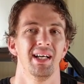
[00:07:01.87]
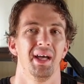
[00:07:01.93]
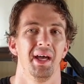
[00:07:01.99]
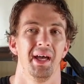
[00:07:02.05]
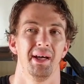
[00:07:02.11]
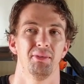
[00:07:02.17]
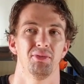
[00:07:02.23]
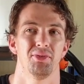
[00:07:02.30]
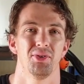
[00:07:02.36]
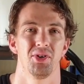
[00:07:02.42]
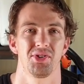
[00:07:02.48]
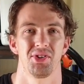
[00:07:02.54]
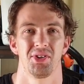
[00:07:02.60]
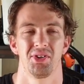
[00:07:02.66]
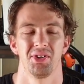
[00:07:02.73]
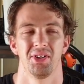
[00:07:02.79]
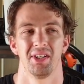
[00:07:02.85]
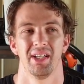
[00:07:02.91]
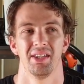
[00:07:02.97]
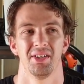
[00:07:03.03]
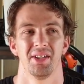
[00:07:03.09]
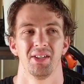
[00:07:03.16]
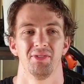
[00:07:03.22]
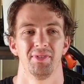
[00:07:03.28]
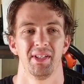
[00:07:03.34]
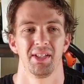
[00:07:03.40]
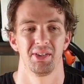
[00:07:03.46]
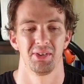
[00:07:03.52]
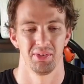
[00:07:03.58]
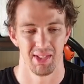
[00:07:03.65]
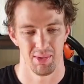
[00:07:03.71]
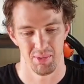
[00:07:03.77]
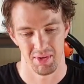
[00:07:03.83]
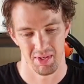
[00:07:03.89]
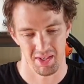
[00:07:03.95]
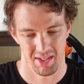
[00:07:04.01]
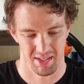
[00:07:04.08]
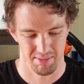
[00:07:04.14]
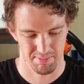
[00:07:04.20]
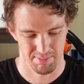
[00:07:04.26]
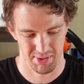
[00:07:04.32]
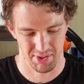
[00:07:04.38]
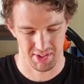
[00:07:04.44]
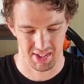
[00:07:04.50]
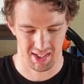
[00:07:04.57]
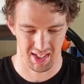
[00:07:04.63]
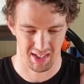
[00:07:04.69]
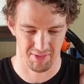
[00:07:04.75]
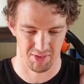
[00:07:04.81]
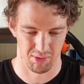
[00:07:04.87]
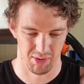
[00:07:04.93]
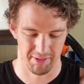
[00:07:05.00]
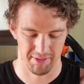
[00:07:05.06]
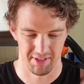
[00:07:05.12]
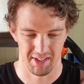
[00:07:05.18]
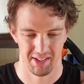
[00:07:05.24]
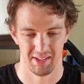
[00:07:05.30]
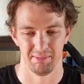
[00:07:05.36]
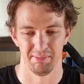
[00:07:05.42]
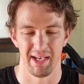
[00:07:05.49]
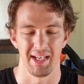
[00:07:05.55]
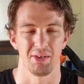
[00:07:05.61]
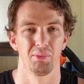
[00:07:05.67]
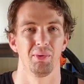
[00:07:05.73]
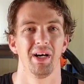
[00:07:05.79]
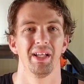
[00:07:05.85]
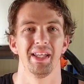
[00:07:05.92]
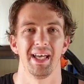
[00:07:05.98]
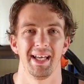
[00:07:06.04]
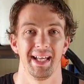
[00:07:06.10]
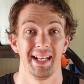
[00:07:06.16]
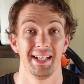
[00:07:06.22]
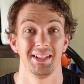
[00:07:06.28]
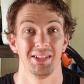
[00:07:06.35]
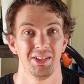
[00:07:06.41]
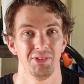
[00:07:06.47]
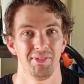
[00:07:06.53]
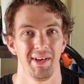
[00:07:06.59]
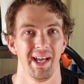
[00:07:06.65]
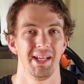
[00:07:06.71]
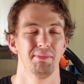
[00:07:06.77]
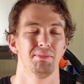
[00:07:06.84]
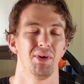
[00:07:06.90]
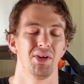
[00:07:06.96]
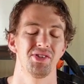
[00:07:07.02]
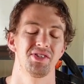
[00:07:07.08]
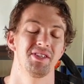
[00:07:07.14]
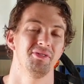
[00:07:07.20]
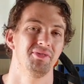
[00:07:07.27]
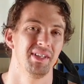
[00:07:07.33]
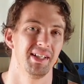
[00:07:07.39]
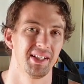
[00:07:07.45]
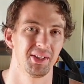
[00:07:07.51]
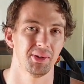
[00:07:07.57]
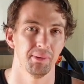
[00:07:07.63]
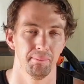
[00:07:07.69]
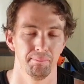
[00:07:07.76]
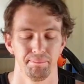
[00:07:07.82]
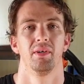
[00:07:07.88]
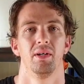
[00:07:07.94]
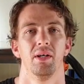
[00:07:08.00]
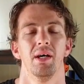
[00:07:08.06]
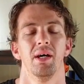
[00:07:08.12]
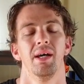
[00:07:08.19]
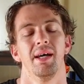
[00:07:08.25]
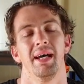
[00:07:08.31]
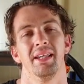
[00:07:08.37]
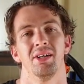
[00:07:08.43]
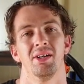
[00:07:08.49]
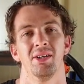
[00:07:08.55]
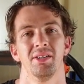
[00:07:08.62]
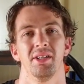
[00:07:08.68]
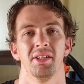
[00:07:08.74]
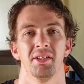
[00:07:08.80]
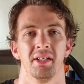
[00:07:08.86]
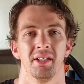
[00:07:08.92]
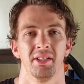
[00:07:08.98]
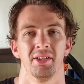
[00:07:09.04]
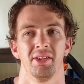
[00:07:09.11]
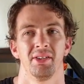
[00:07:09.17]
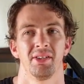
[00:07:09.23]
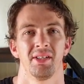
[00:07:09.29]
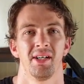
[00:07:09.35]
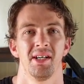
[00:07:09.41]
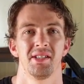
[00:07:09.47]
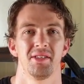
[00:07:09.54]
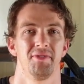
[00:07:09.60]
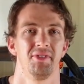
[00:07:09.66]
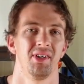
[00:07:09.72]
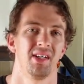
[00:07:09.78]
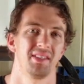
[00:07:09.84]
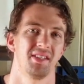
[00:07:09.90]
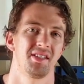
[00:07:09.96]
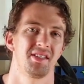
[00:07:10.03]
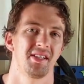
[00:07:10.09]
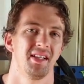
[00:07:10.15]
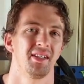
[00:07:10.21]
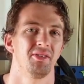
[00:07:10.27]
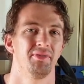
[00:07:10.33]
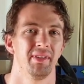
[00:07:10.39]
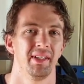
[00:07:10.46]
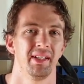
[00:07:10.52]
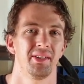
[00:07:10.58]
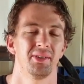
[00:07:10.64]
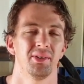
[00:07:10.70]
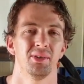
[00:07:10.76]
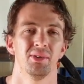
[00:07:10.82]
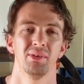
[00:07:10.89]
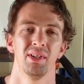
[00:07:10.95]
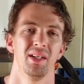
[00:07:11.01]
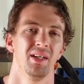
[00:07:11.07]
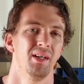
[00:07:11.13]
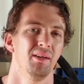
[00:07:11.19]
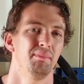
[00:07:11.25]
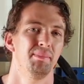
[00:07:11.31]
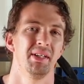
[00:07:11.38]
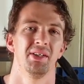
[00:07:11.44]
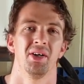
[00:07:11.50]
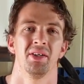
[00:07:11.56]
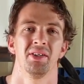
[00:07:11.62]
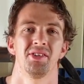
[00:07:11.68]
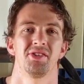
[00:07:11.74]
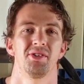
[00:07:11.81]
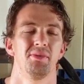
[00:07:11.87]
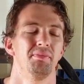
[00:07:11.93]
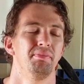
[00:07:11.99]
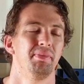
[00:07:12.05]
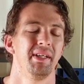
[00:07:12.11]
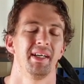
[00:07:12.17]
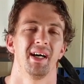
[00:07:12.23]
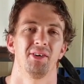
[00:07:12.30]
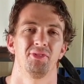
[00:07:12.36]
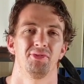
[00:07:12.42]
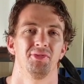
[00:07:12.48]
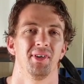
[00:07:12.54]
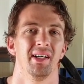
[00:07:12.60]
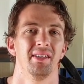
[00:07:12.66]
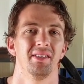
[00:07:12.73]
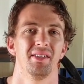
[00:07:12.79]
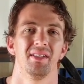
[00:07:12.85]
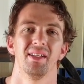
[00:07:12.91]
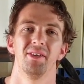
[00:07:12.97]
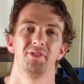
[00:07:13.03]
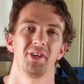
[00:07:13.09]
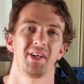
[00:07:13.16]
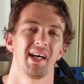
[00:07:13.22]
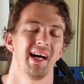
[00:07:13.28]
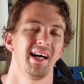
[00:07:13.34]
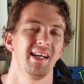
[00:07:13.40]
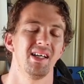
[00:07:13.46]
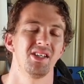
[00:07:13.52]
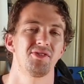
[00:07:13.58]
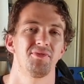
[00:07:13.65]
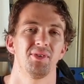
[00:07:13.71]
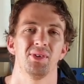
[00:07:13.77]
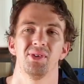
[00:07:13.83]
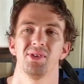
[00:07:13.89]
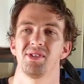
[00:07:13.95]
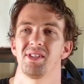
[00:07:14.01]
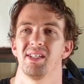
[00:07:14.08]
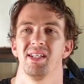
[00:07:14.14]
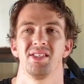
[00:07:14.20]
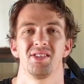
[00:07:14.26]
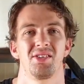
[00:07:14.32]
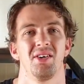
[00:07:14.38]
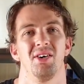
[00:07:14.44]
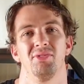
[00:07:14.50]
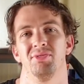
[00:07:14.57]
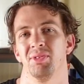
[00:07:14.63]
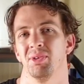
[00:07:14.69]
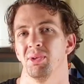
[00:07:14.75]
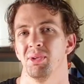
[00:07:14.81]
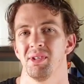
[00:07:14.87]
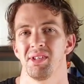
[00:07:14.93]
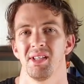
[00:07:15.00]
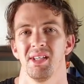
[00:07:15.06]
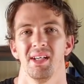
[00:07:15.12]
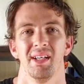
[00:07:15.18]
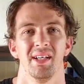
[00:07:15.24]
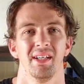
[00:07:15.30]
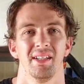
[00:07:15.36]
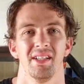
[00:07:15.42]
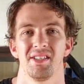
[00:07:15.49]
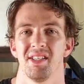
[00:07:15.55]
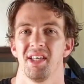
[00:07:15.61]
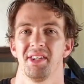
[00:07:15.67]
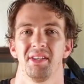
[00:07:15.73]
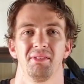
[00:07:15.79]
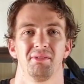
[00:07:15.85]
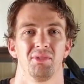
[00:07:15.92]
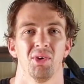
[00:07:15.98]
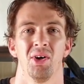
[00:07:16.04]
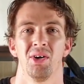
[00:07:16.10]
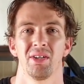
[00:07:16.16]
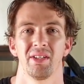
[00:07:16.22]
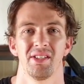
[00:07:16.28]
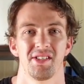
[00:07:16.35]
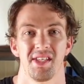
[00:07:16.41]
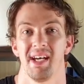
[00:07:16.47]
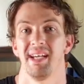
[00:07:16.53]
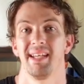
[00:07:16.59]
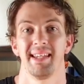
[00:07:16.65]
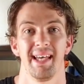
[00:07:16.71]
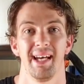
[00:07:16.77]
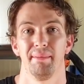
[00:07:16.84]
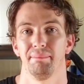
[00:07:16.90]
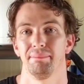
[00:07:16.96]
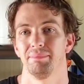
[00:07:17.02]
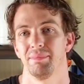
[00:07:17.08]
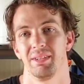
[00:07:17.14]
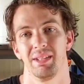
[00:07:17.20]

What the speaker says: and we've also got another vehicle that we're going to put together with it and make one hell of a monster vehicle. And on another note, guys, if you're out there selling a vehicle, be honest, be upfront. If your car has flaws, it's got flaws. There's nothing wrong in saying that.